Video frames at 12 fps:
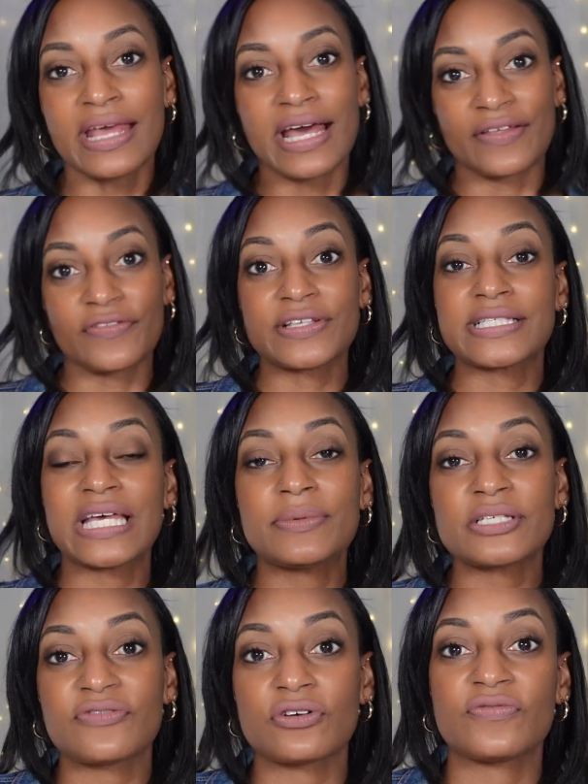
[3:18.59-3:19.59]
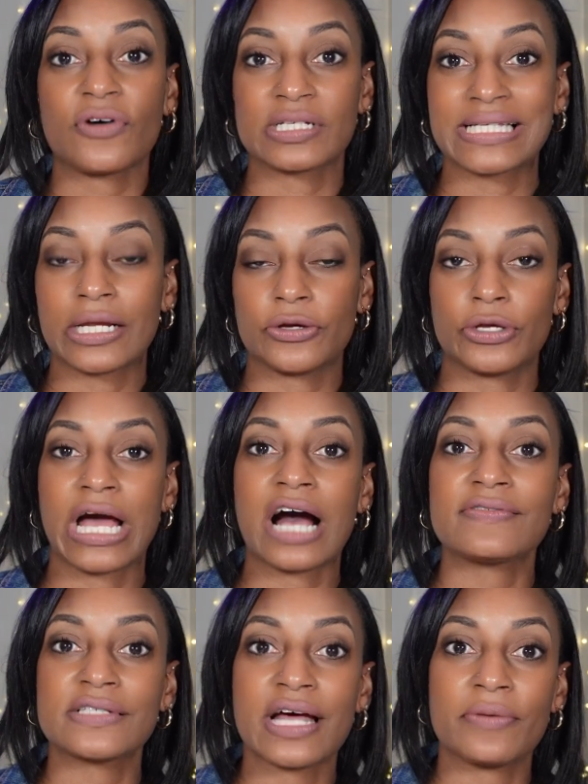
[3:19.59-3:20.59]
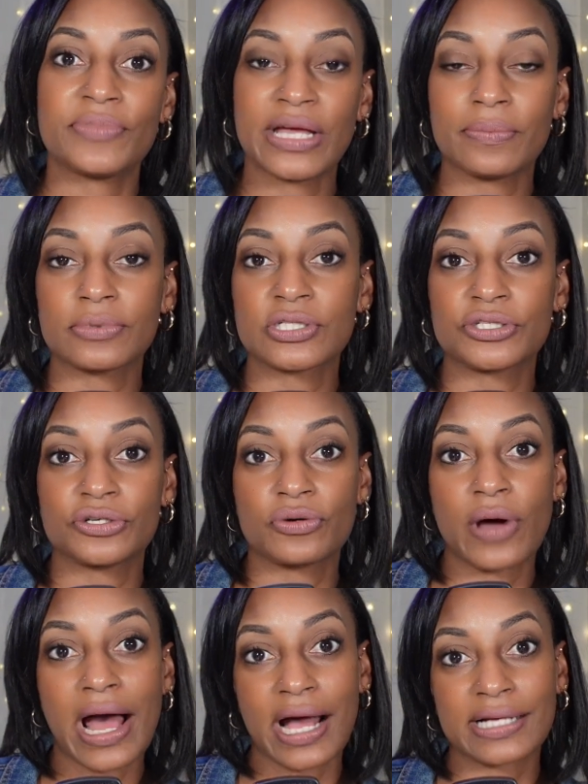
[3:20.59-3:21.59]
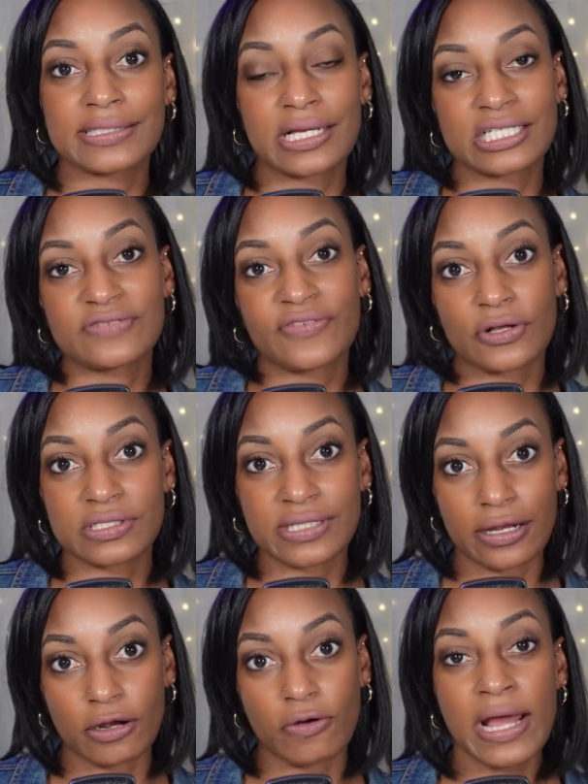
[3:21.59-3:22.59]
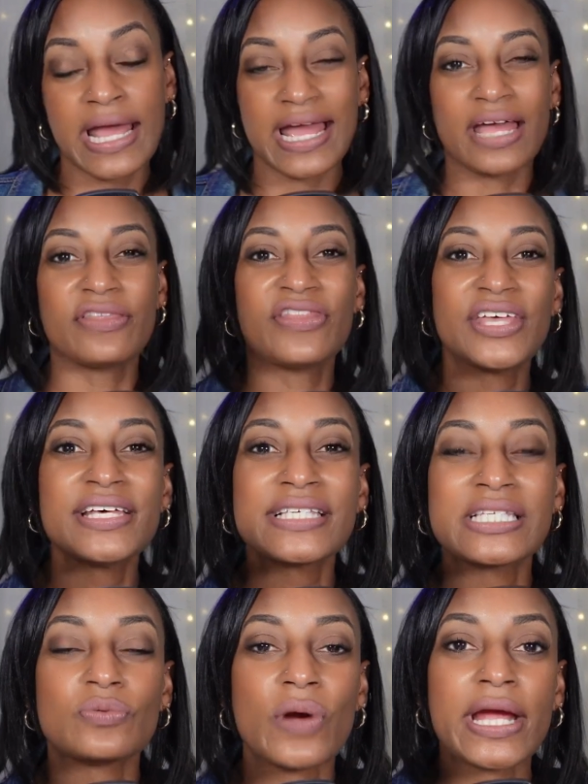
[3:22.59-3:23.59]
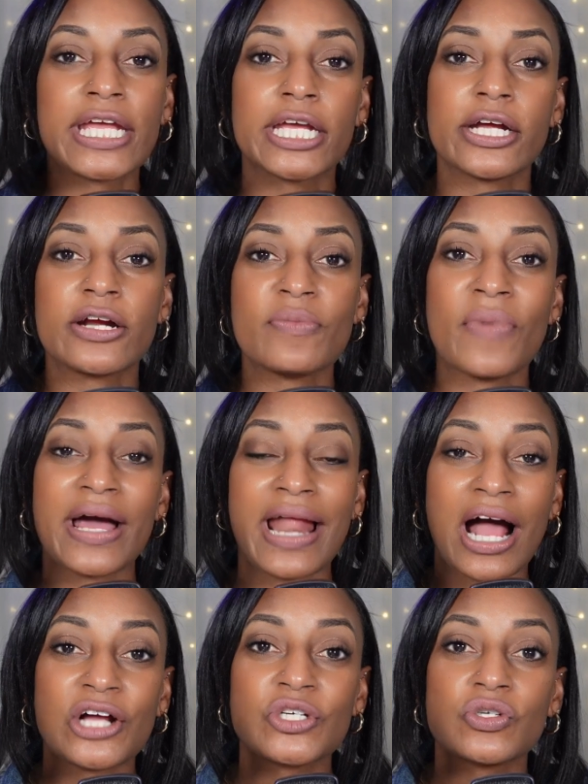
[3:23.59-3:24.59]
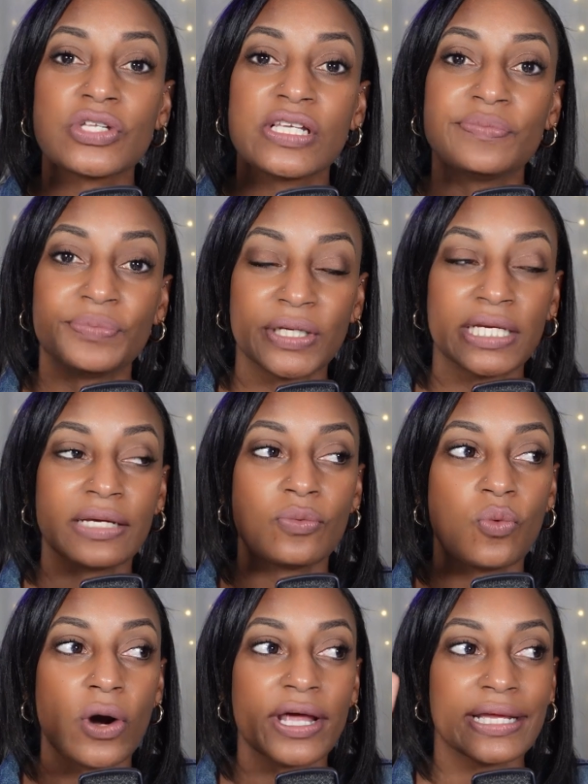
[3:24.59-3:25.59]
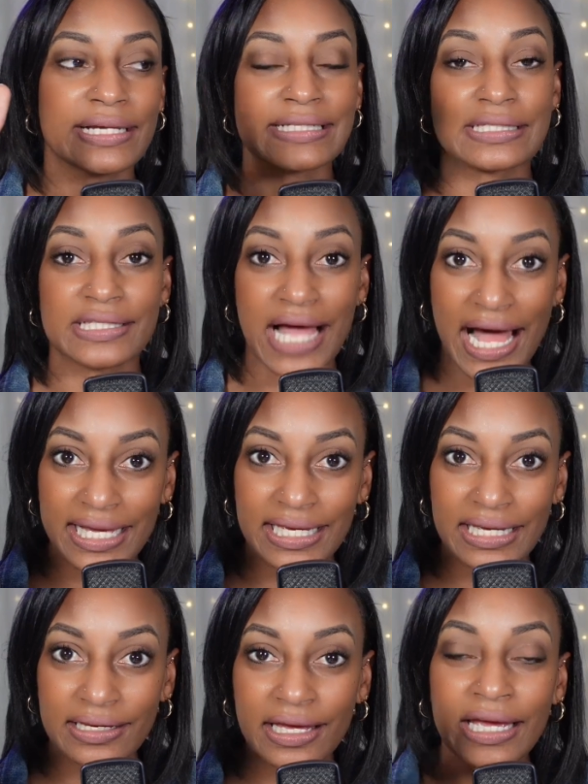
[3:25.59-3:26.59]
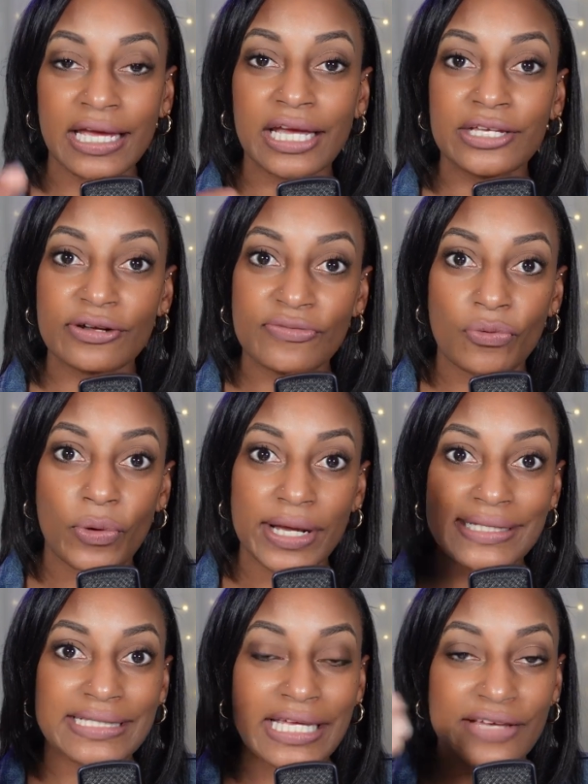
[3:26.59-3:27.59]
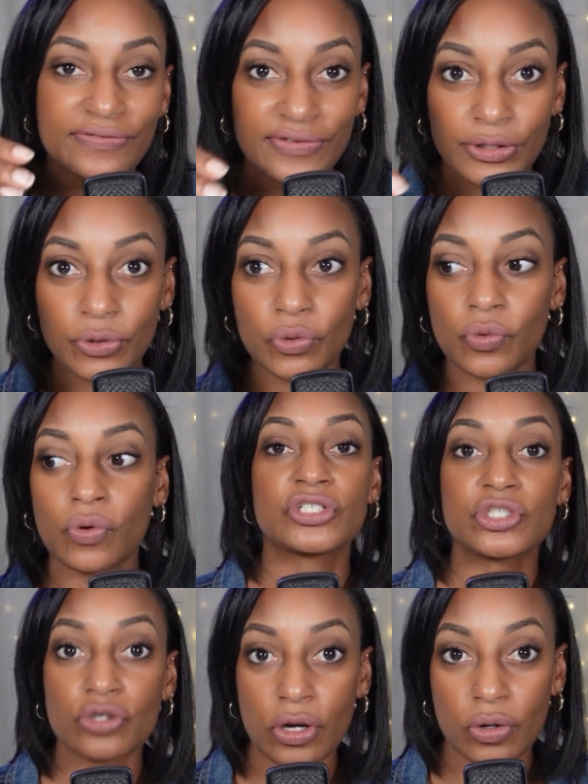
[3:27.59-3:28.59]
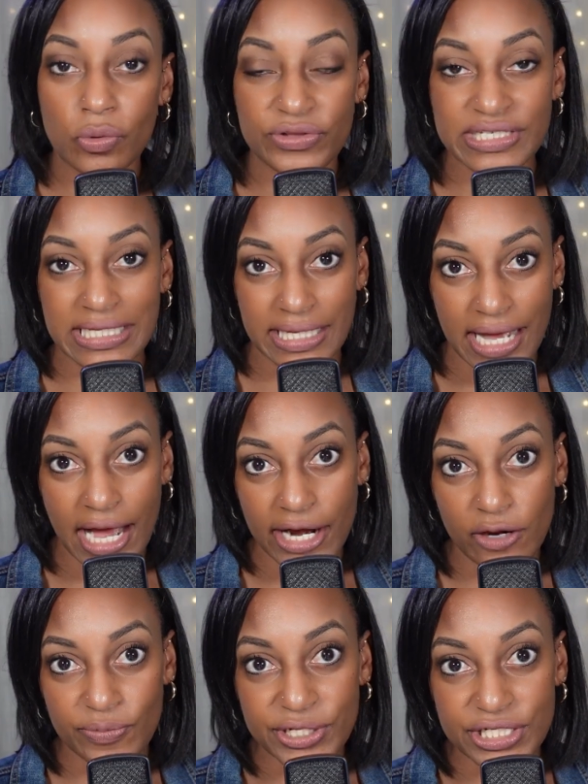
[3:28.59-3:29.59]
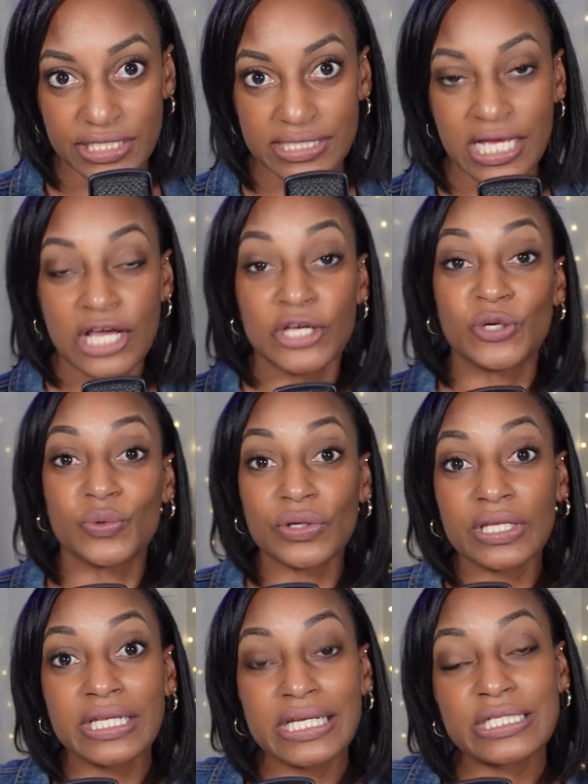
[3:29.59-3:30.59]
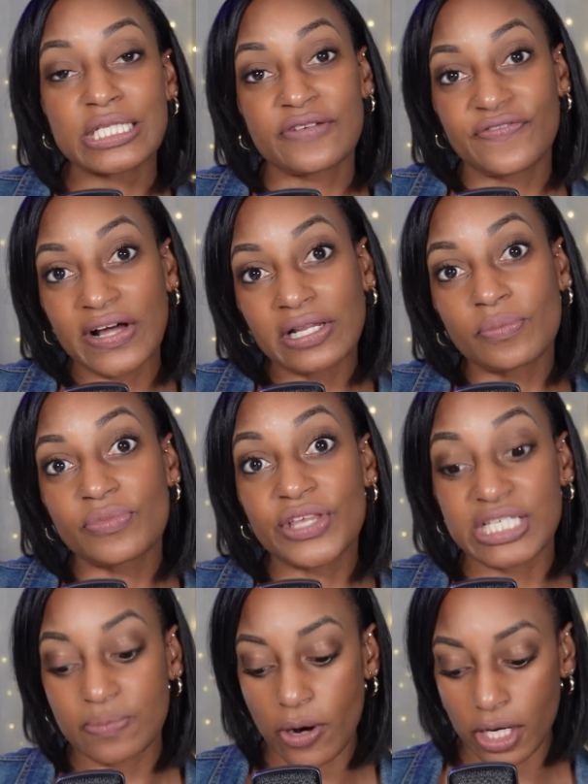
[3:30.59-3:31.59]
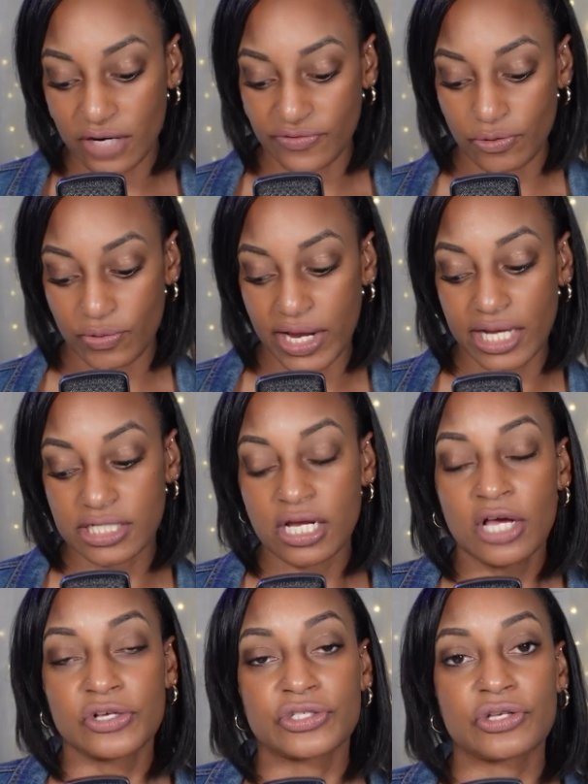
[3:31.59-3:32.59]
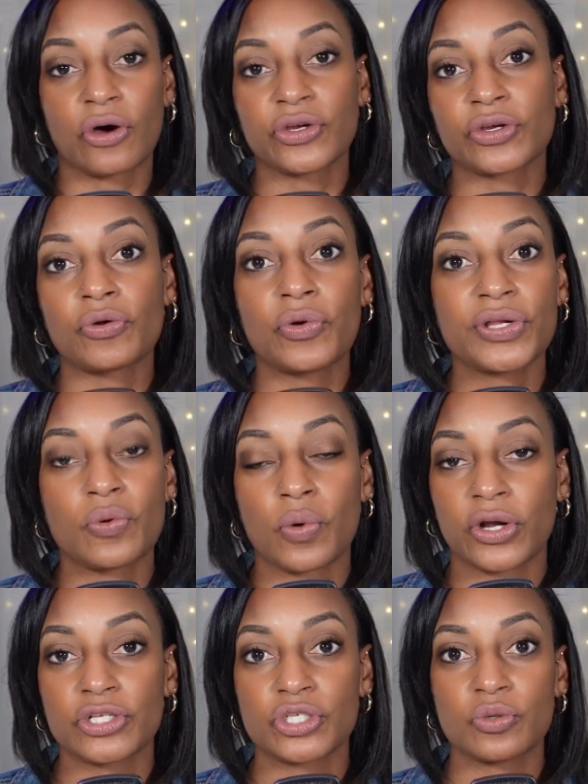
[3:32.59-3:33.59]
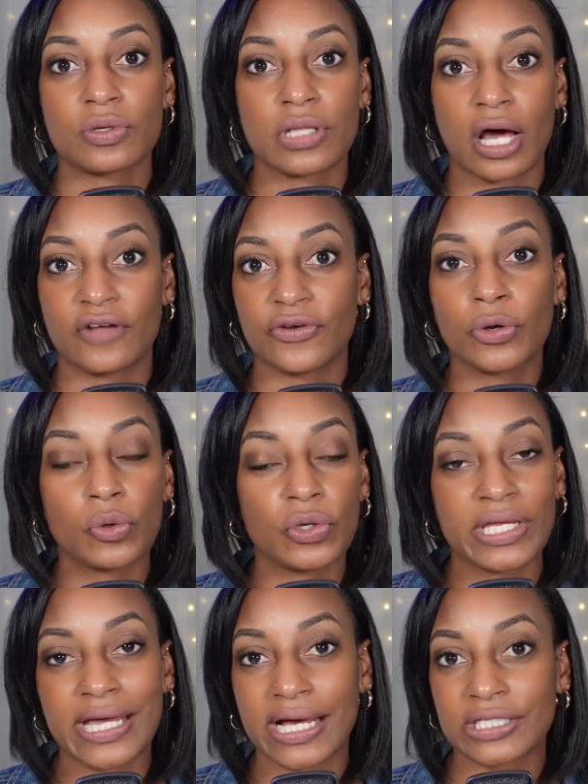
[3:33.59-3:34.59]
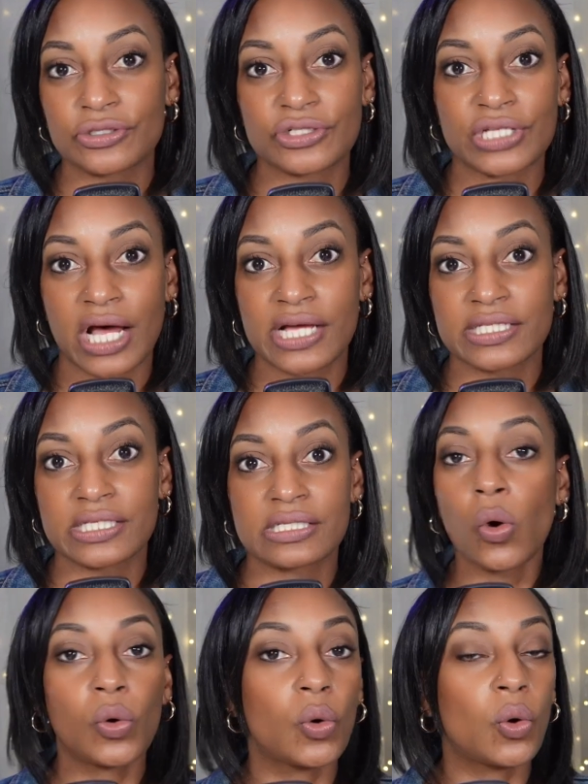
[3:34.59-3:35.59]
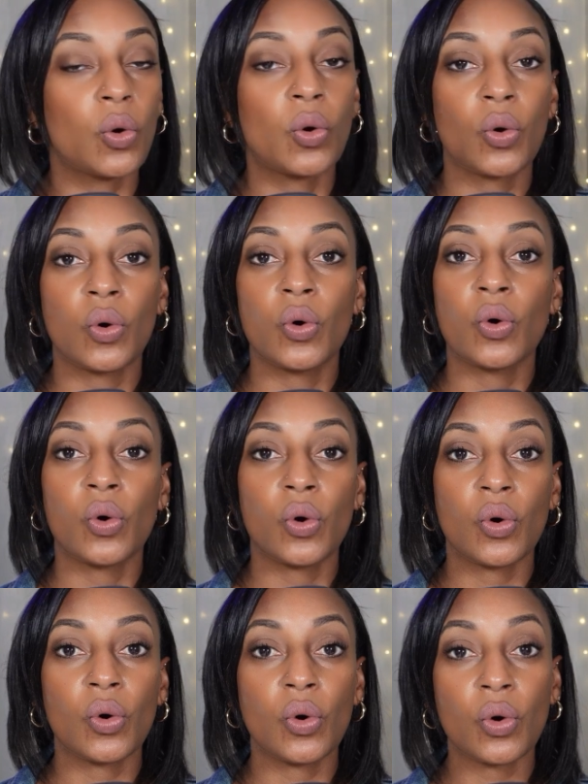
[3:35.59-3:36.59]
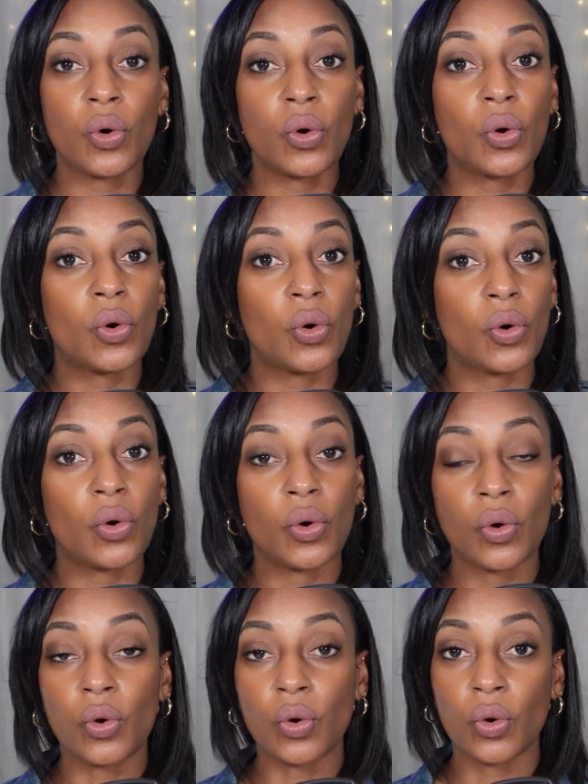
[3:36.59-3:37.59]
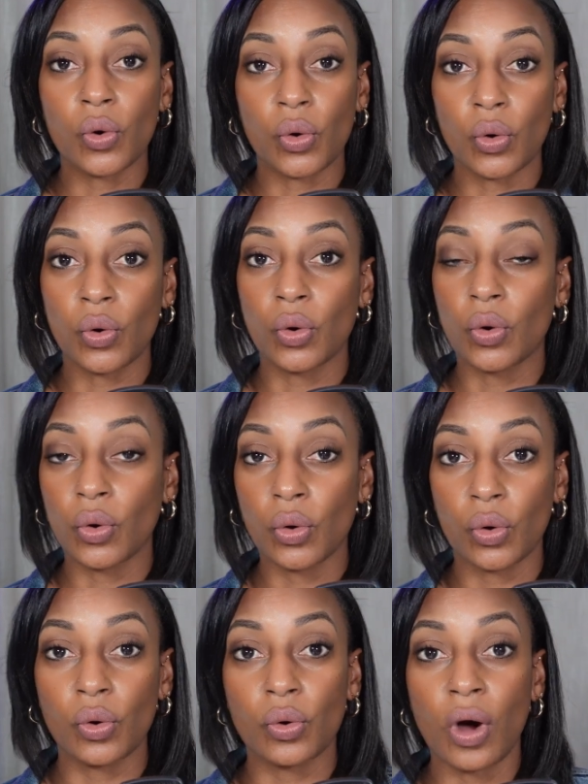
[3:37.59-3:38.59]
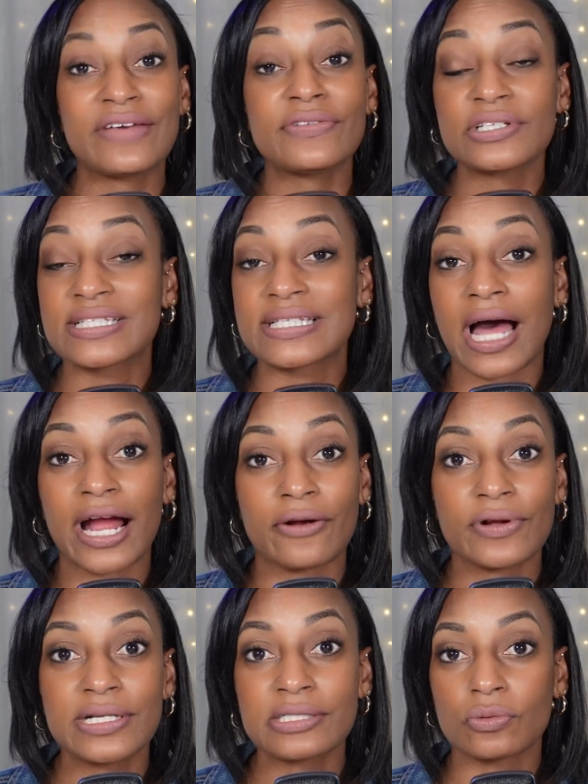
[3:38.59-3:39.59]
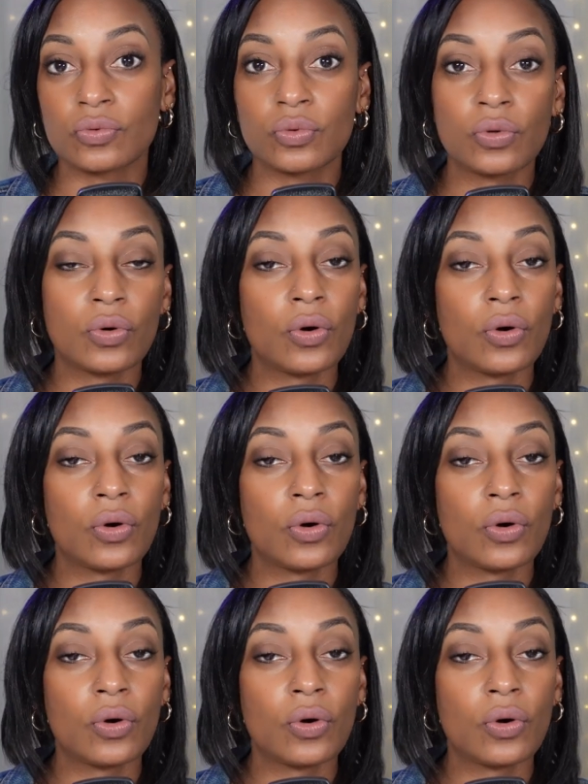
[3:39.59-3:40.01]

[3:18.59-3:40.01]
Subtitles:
And the same is for falsetto. You have to be able to access falsetto. And this right here might actually be what is lacking in your voice if you struggle with singing higher pitches. You really need to develop this part of your range. So you're going to want to do a lot of hooty exercises. Ooh. Even sirens, woo,